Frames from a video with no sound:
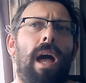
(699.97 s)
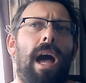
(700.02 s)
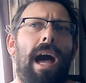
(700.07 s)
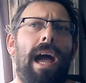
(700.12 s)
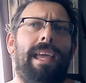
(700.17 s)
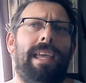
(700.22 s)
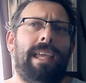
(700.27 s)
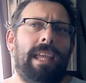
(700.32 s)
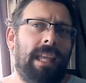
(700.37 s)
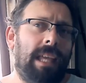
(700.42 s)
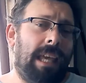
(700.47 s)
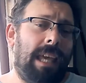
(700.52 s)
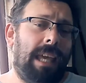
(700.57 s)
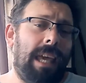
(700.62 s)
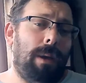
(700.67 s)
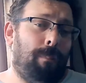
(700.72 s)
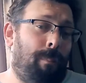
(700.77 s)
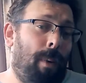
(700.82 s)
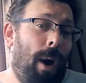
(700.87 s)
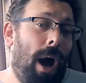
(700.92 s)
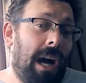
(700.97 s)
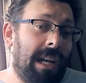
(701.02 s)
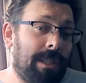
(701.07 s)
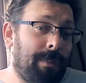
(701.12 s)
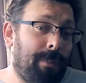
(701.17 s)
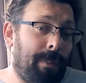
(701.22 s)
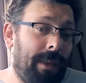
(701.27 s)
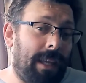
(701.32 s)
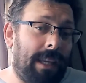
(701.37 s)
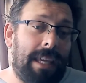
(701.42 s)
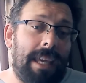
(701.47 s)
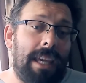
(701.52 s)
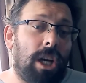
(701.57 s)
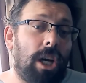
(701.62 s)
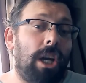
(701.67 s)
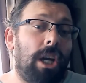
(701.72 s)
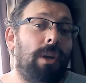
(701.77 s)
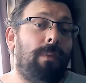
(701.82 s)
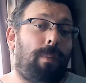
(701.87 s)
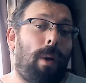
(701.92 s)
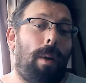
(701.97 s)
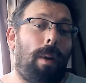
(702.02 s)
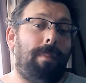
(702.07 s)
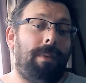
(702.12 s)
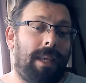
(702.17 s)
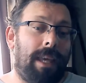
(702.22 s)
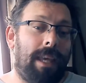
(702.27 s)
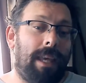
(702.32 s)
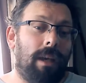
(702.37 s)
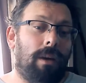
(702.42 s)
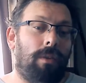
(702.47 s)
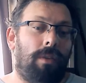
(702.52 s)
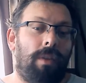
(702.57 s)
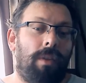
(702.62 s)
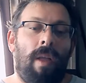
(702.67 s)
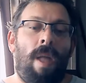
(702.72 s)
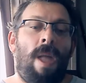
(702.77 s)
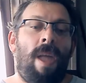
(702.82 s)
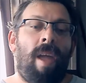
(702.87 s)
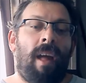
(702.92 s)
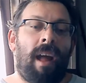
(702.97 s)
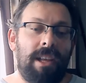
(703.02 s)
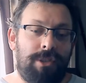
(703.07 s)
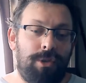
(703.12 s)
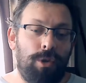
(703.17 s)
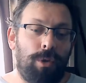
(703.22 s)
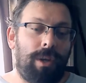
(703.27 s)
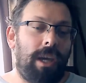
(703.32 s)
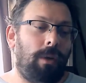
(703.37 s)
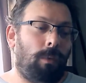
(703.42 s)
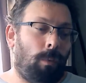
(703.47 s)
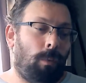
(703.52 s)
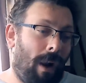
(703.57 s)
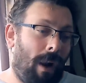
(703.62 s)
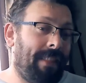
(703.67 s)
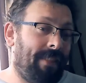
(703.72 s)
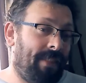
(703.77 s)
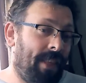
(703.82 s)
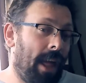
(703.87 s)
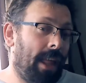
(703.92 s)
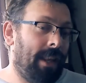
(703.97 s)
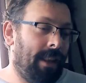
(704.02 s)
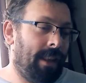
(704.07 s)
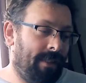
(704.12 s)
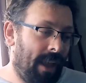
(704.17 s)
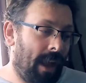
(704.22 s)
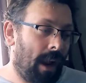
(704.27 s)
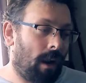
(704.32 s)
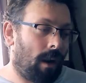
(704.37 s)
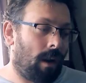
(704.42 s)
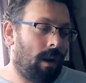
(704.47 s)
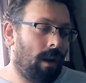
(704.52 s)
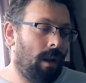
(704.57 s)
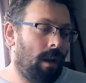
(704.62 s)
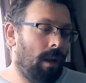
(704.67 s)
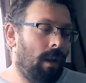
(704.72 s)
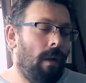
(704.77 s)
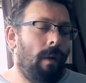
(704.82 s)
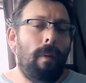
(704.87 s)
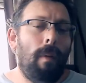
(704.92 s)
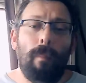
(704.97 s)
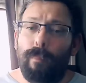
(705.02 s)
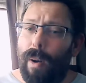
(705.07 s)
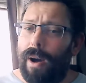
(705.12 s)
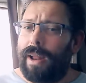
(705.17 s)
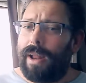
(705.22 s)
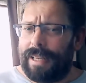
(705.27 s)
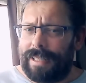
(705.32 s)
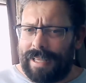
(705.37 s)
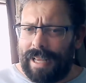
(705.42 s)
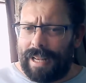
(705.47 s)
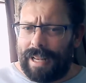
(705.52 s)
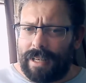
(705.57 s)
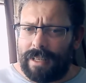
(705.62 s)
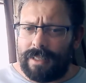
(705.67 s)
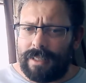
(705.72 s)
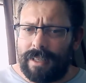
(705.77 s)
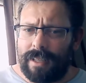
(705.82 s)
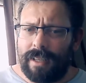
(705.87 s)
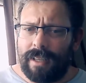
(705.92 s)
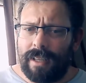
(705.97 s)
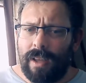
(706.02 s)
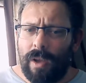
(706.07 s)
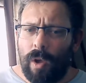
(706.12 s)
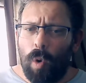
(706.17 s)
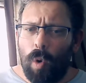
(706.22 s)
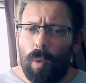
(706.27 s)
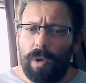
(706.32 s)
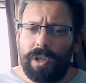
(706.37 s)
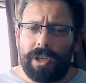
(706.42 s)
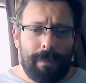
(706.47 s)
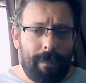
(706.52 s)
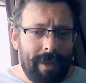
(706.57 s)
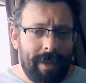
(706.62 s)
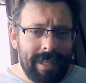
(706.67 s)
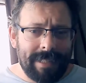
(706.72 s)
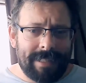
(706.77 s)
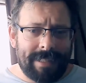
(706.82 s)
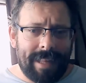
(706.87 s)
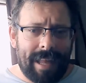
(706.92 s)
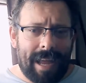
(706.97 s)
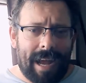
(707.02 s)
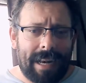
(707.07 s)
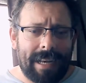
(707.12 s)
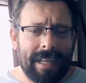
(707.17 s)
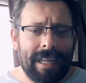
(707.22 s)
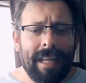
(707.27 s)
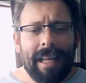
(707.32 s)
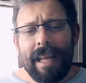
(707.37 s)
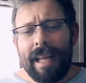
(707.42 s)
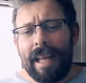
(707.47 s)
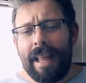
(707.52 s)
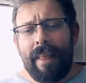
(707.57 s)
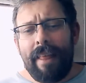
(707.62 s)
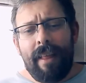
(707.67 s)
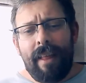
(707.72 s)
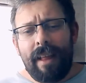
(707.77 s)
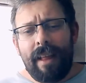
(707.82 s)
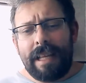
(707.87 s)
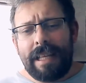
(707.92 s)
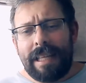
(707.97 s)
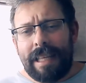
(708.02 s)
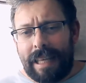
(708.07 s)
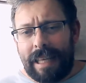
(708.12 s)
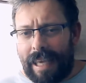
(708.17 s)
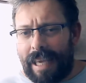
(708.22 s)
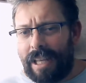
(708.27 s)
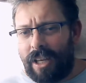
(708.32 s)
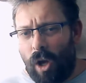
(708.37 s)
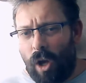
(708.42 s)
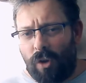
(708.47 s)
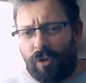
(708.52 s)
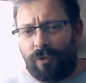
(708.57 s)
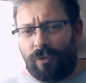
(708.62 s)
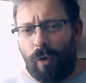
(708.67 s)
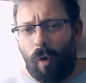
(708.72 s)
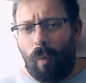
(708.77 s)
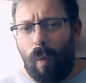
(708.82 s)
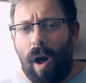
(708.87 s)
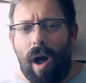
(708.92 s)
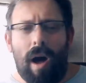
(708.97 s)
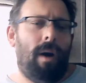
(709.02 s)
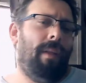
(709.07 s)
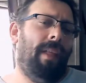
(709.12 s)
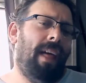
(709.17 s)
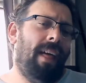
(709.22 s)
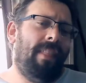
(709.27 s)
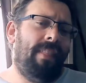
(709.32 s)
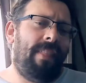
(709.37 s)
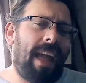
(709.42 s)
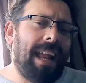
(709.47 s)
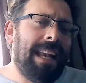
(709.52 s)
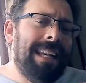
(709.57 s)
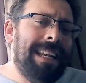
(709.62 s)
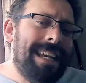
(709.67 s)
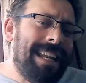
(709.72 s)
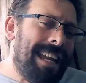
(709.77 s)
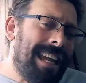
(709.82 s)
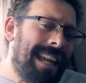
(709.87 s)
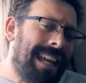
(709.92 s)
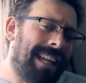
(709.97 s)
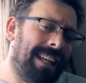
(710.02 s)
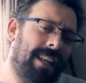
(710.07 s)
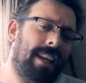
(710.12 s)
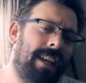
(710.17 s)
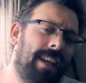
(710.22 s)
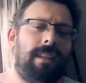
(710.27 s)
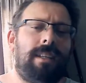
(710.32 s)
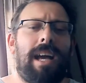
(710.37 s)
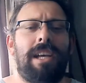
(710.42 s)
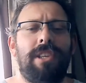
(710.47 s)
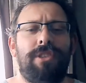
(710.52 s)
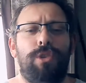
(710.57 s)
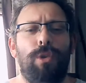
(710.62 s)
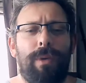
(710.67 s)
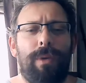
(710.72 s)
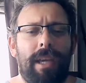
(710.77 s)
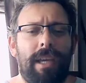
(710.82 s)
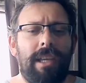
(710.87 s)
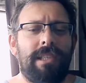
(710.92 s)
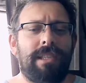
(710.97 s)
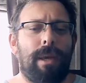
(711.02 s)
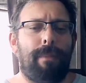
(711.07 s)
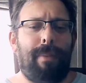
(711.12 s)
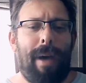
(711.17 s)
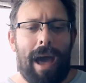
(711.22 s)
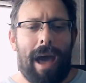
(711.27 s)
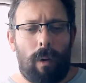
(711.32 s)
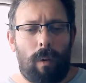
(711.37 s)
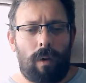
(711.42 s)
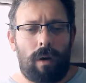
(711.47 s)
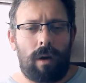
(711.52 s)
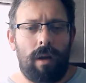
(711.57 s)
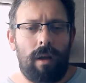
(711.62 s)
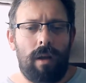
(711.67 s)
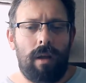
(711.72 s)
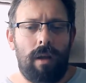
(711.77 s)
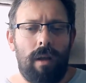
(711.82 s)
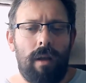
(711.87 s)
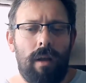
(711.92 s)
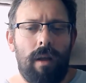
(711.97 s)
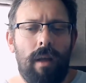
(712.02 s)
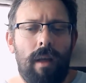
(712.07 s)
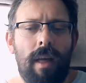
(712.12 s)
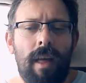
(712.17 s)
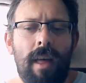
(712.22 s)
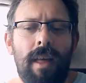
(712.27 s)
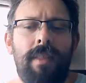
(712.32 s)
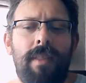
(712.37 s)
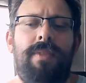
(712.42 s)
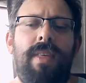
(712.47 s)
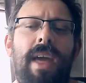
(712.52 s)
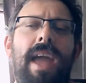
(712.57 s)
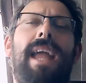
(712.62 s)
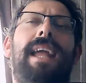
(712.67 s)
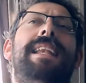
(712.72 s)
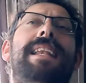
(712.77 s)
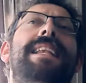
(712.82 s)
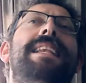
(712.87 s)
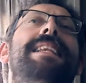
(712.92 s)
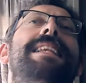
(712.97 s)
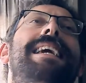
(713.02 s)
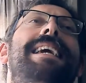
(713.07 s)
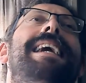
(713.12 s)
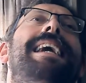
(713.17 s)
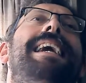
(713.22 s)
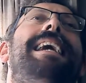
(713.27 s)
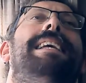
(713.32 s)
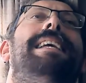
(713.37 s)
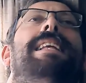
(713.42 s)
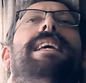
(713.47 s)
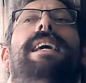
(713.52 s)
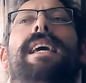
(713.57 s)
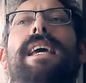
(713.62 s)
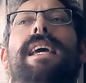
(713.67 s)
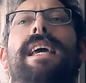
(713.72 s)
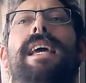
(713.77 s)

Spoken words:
like, he could have probably killed Kazuki right then and there. But he didn't. Which means that he knows full well they need Kazuki's power. They need